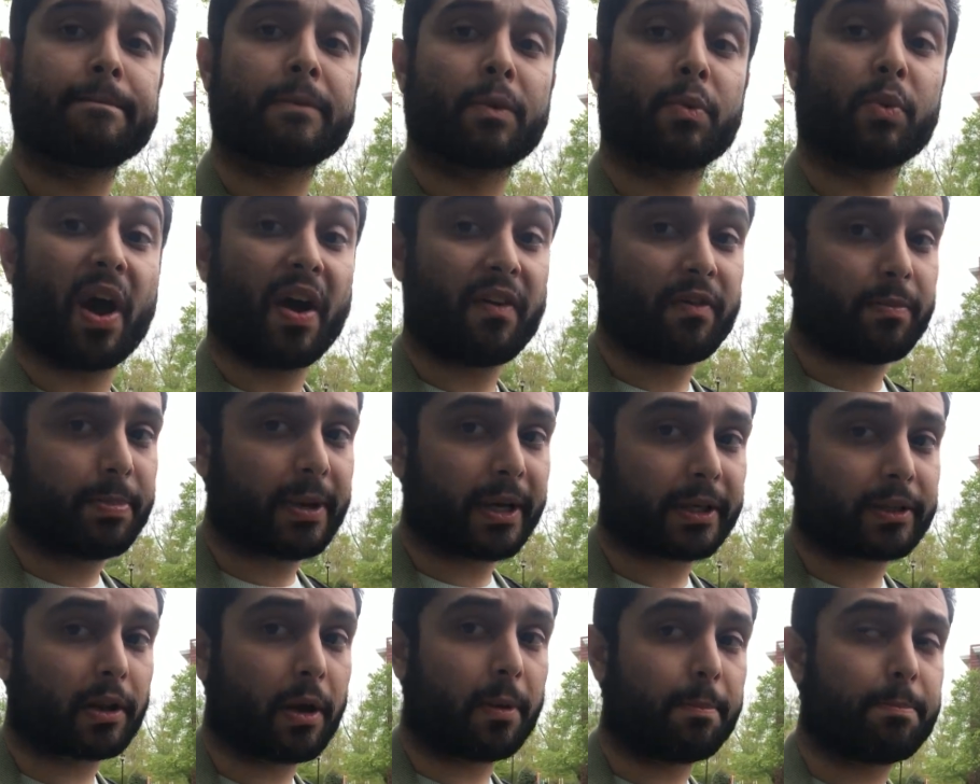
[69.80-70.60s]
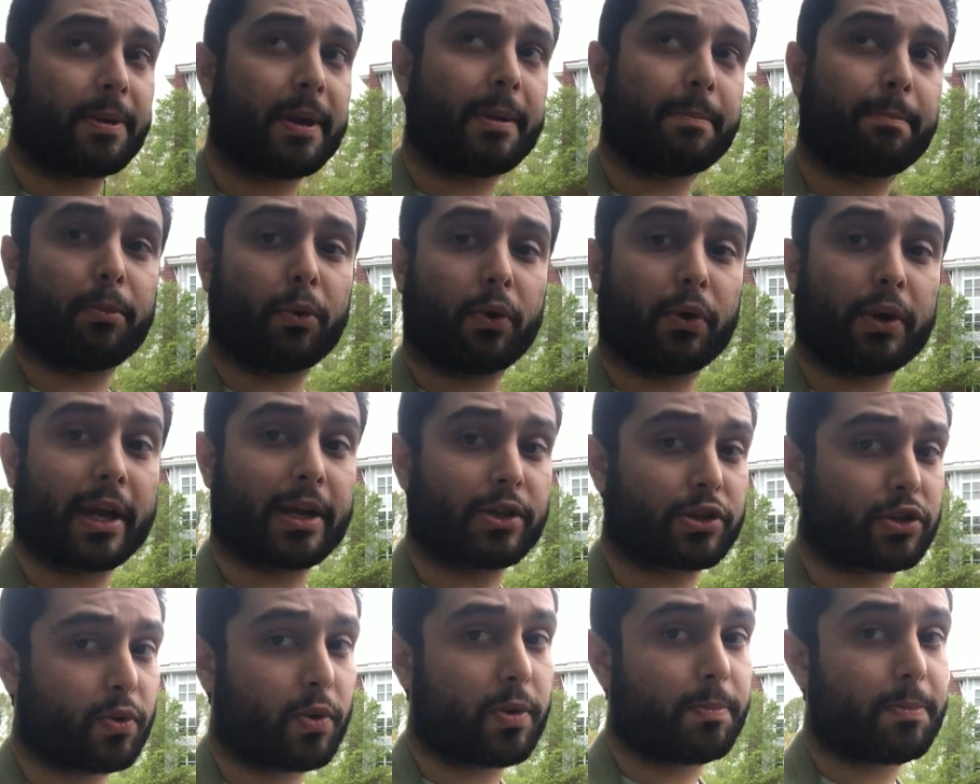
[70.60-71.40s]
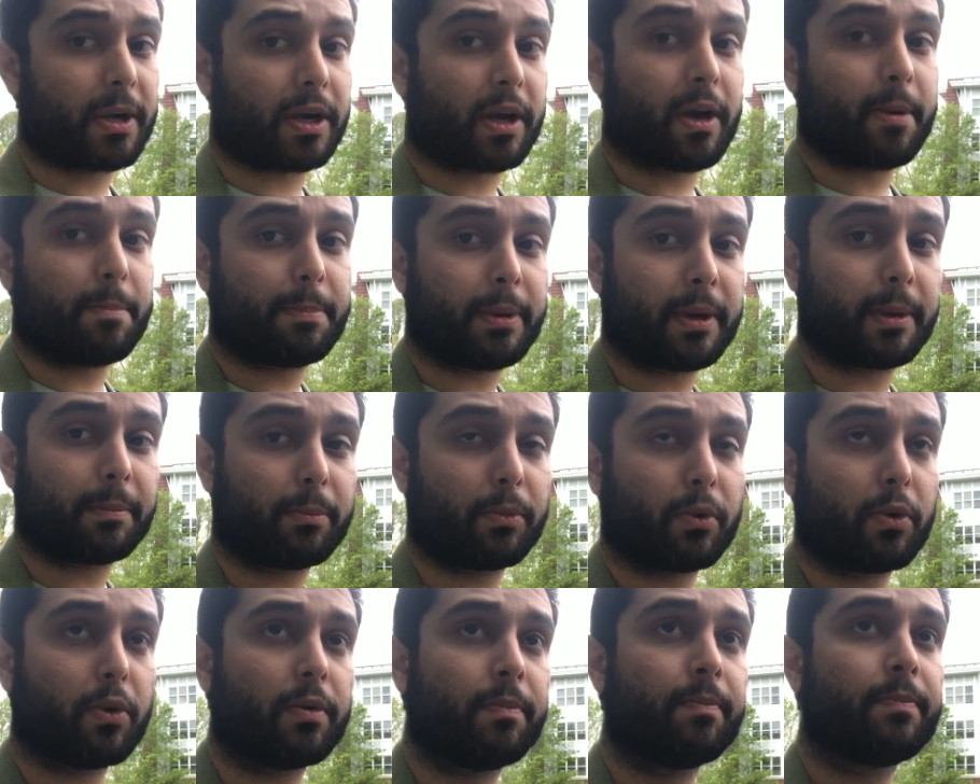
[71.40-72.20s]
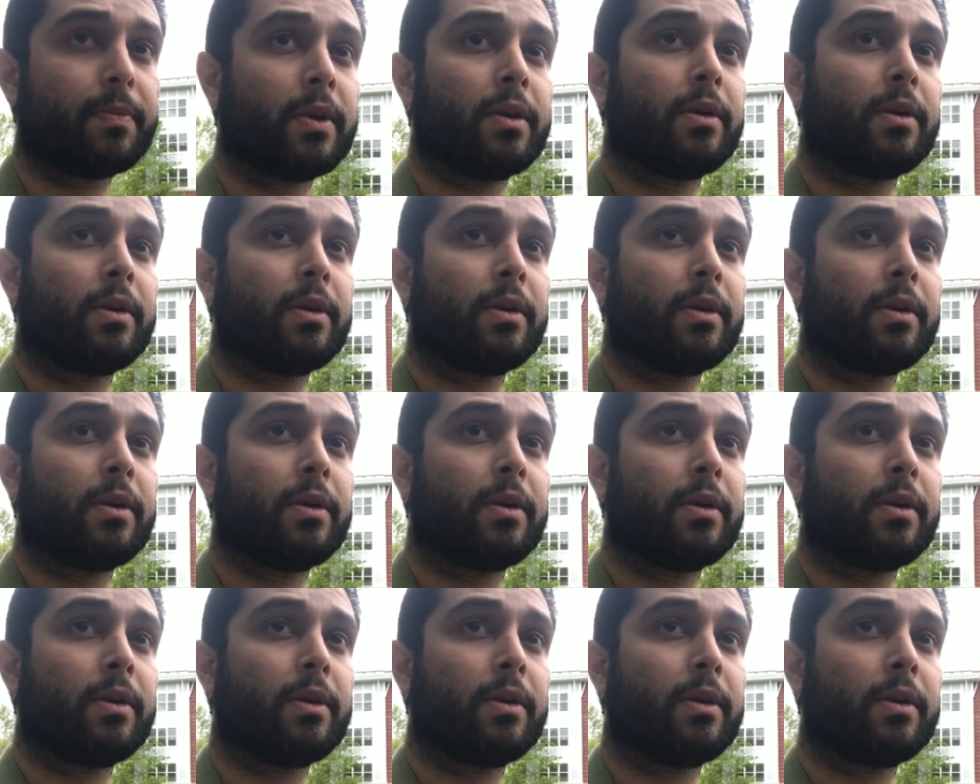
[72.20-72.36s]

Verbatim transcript: We haven't picked up Pitbull yet. Should we pick up Pitbull?